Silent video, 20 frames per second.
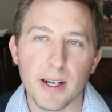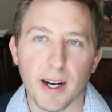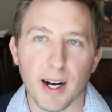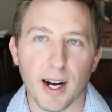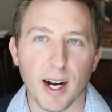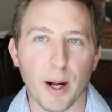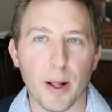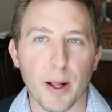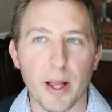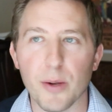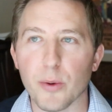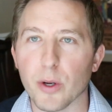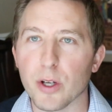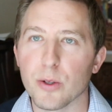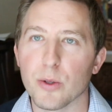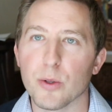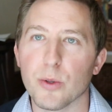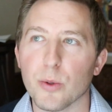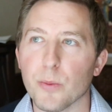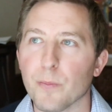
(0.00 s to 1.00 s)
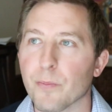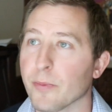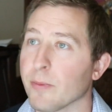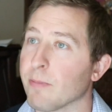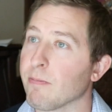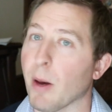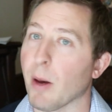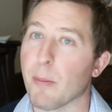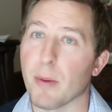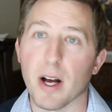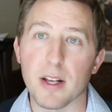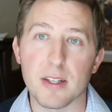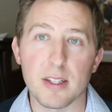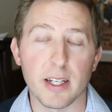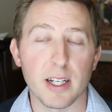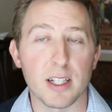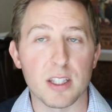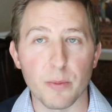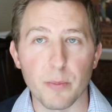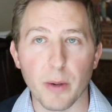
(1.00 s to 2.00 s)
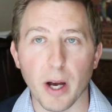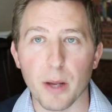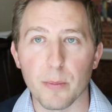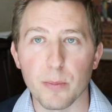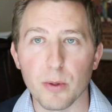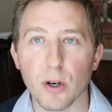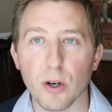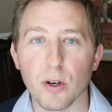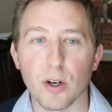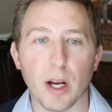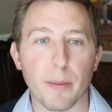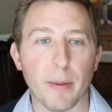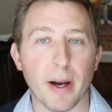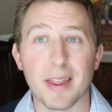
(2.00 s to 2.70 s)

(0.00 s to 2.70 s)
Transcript: NYU, I'm not saying it's a bad program.